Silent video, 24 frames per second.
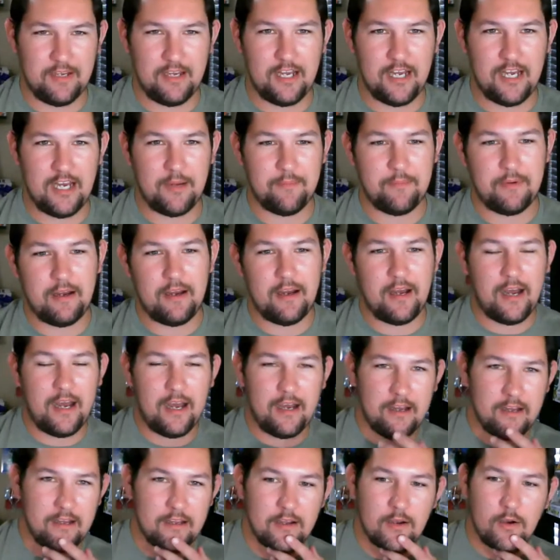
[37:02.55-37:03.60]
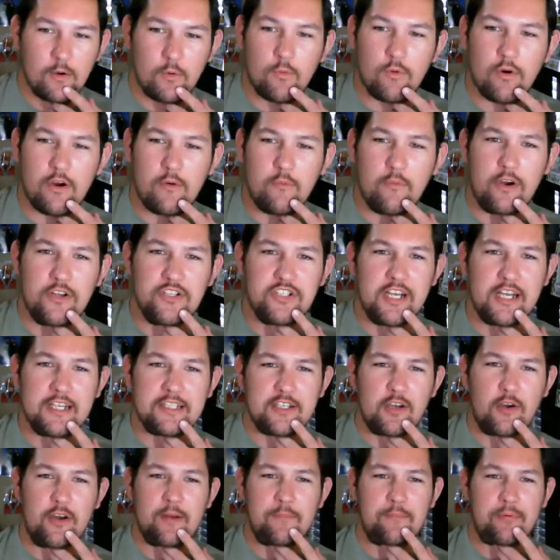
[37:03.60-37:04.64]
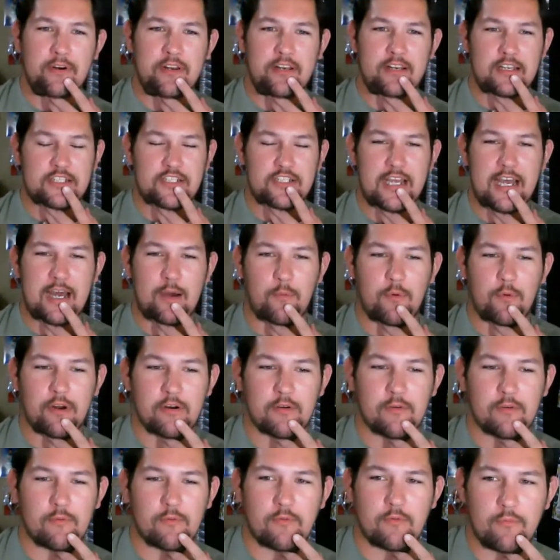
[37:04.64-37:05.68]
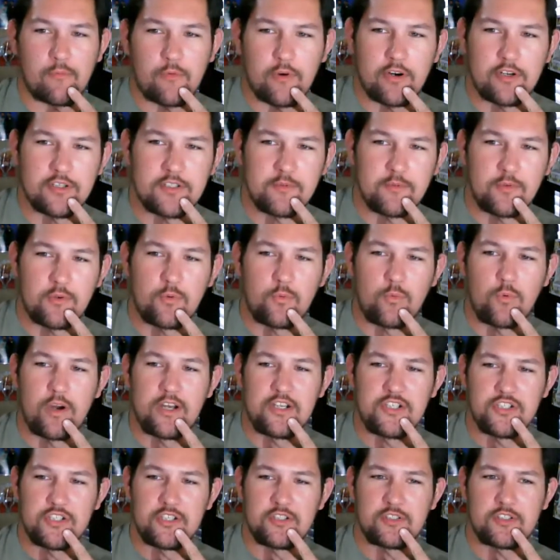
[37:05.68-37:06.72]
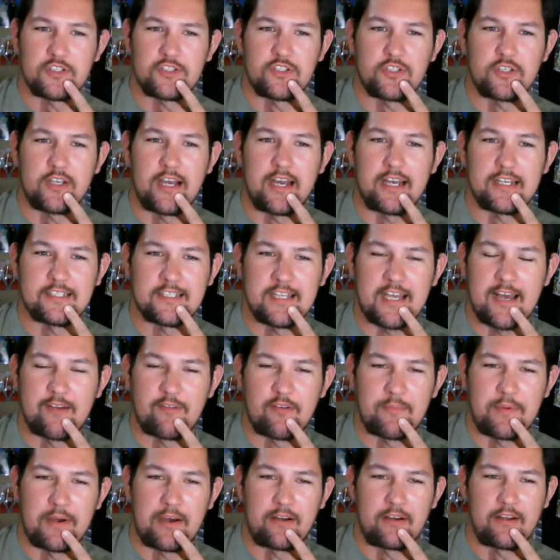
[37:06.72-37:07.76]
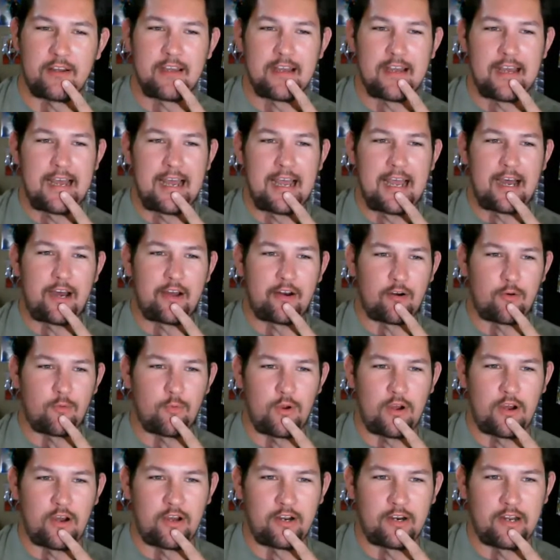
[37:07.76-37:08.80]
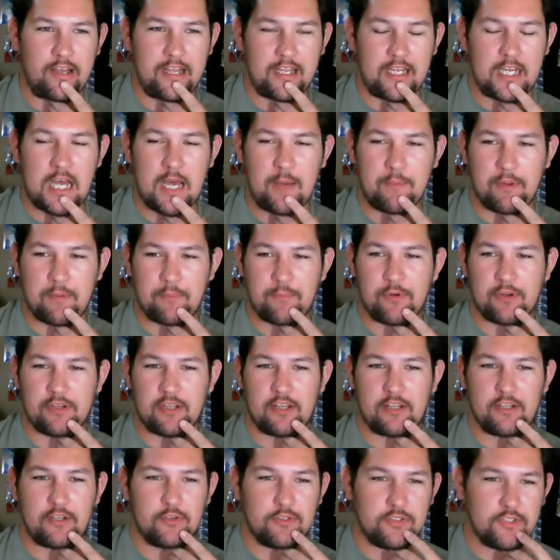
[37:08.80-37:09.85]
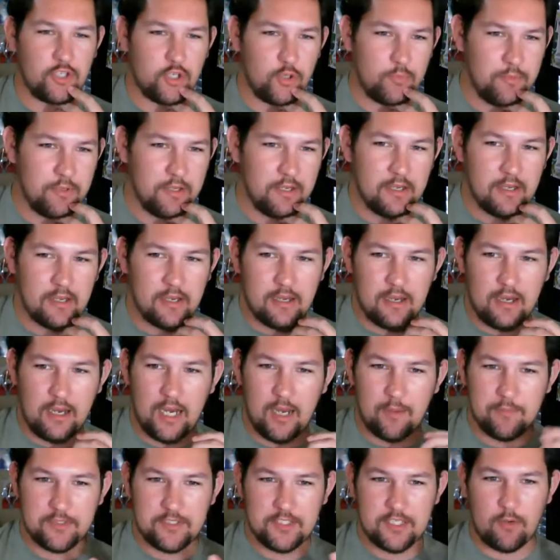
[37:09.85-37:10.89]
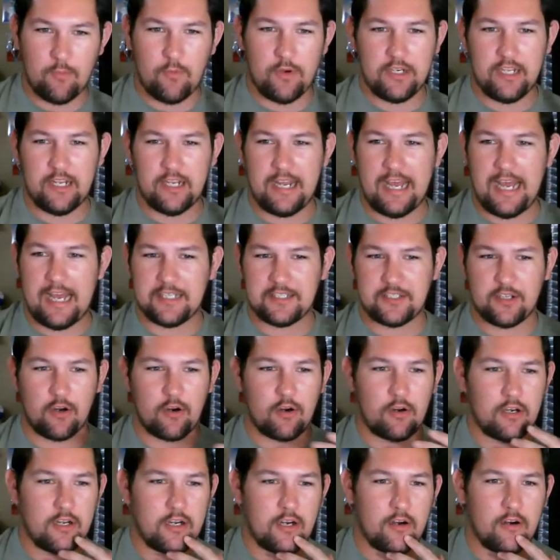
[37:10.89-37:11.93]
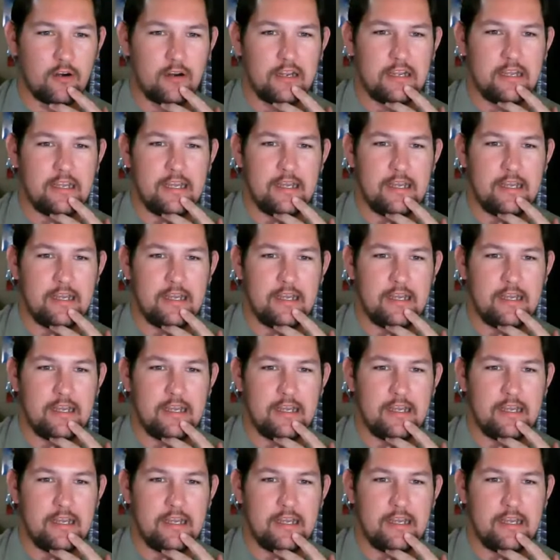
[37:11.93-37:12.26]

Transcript: Um, why don't you guys go ahead and put in the chat what what are some questions that you guys have about how to run a comic book YouTube? Um, someone did ask earlier.